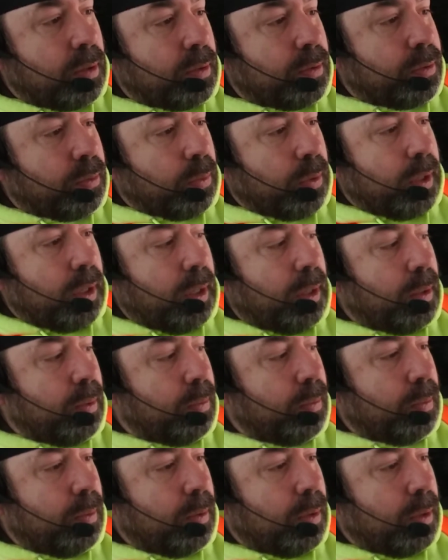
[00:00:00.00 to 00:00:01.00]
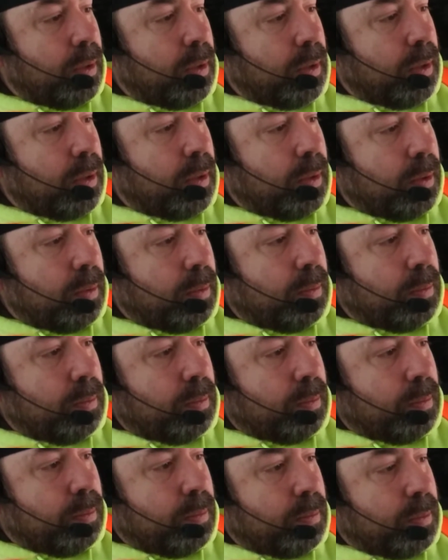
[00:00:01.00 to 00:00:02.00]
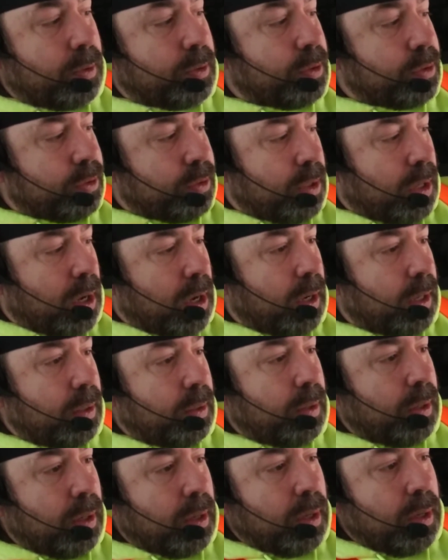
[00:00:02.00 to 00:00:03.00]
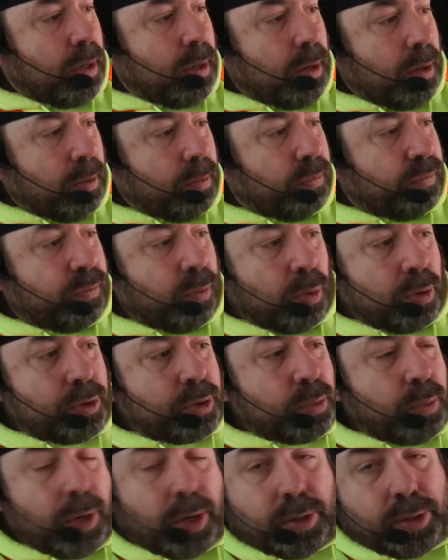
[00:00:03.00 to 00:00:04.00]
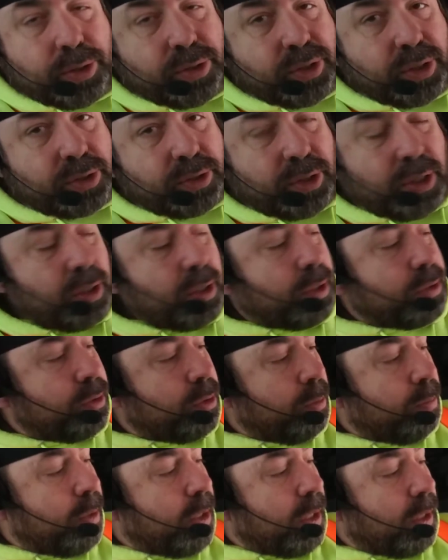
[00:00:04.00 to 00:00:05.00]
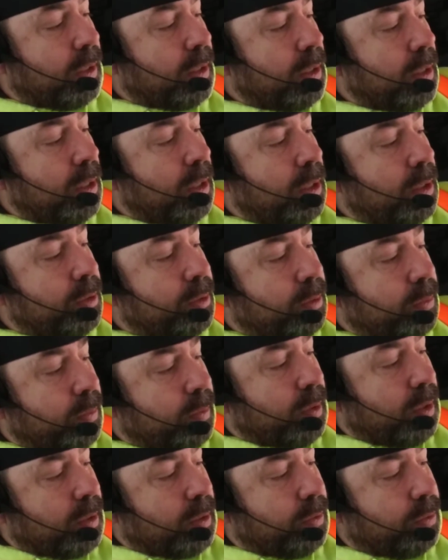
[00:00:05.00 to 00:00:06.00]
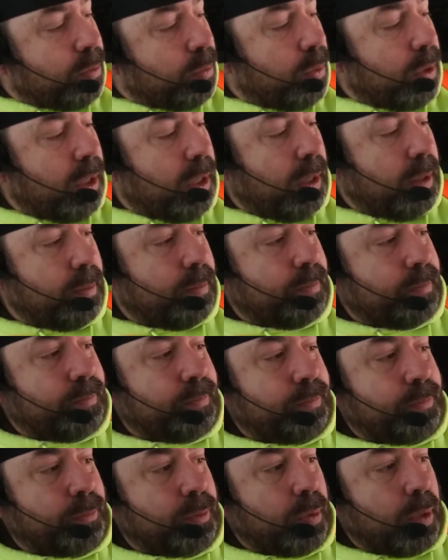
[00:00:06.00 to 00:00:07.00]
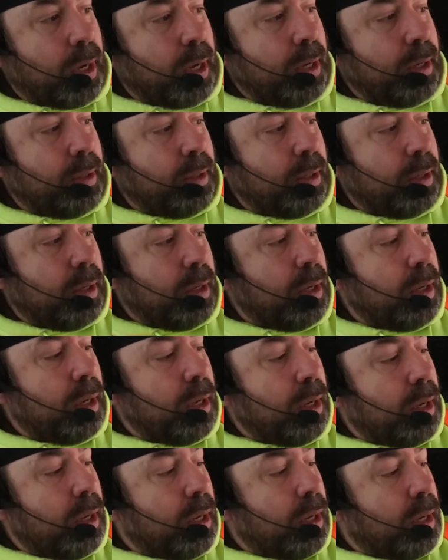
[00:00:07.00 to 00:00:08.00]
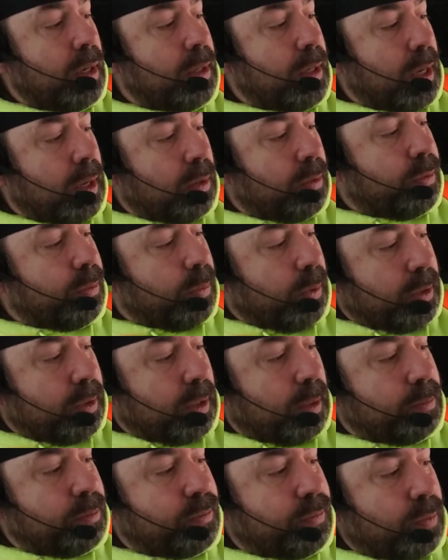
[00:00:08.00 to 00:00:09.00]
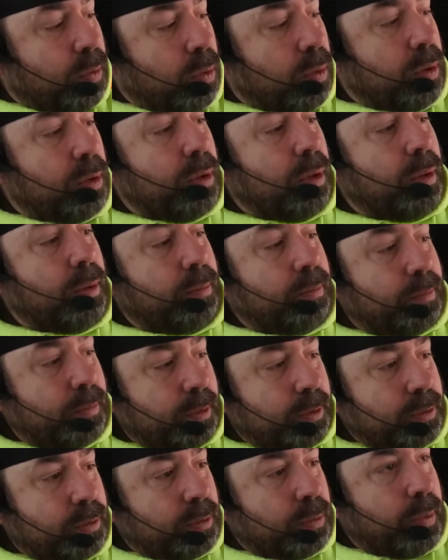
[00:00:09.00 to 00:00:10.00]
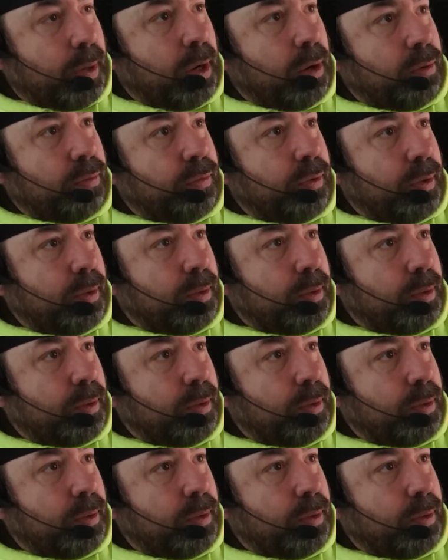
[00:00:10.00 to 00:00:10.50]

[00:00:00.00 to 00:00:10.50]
3, which is 9. 4 squared is 16. That's too big. So we've got a 3, right? Now 3 times 4 is 12.